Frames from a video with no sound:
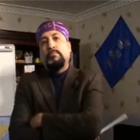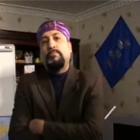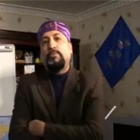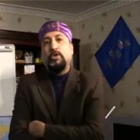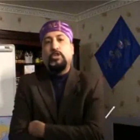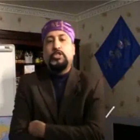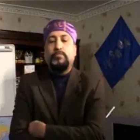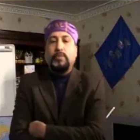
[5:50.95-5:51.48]

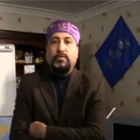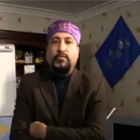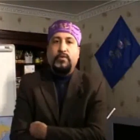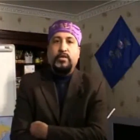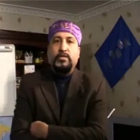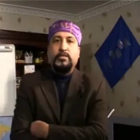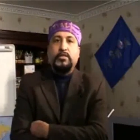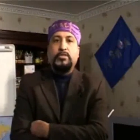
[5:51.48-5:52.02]
Bronze, my
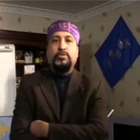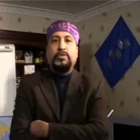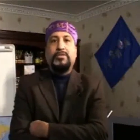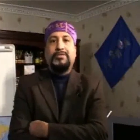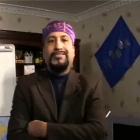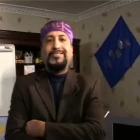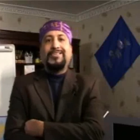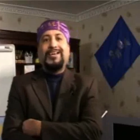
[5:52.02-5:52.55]
friends, as you
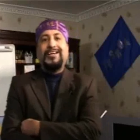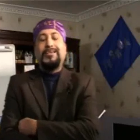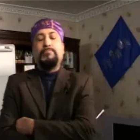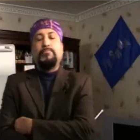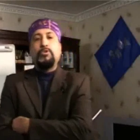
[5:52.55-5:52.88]
understand,